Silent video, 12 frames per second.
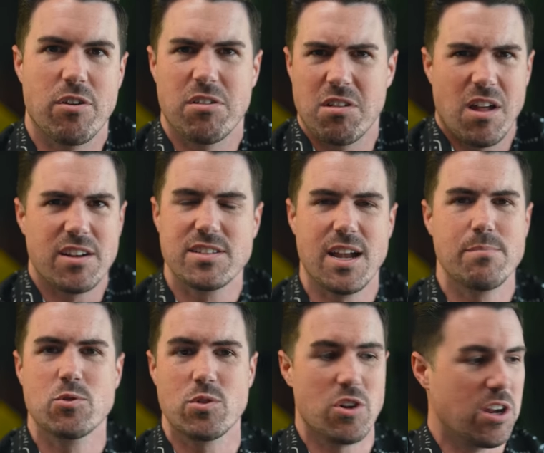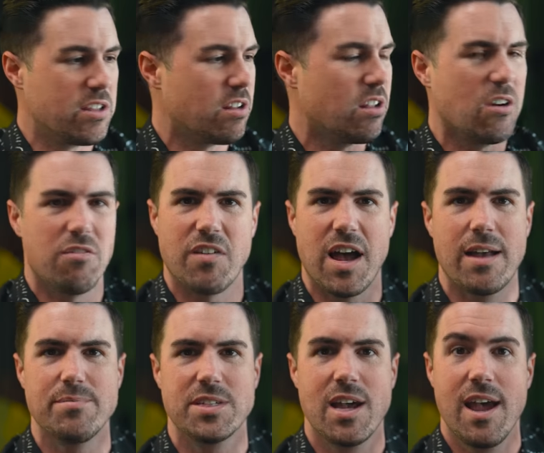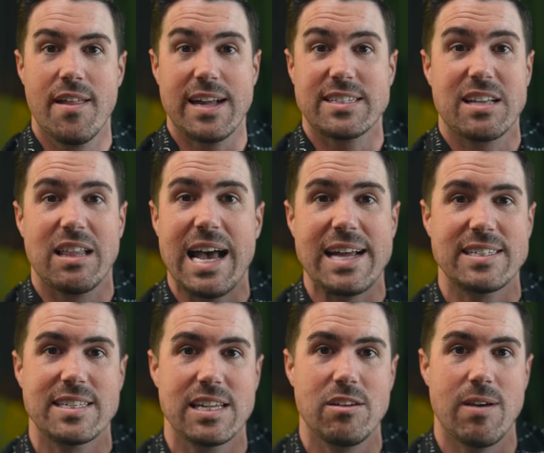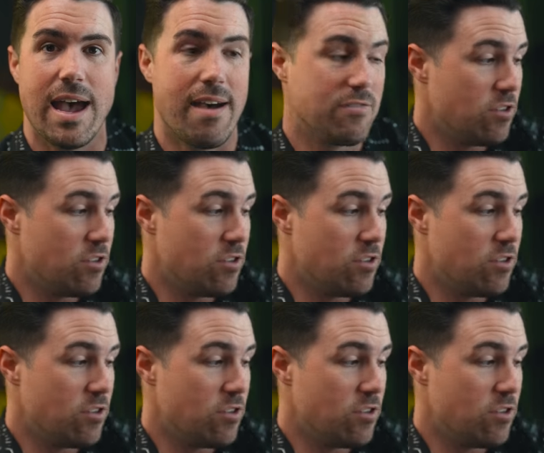and a lot of times when you're in the low vibes, that's the last thing you have.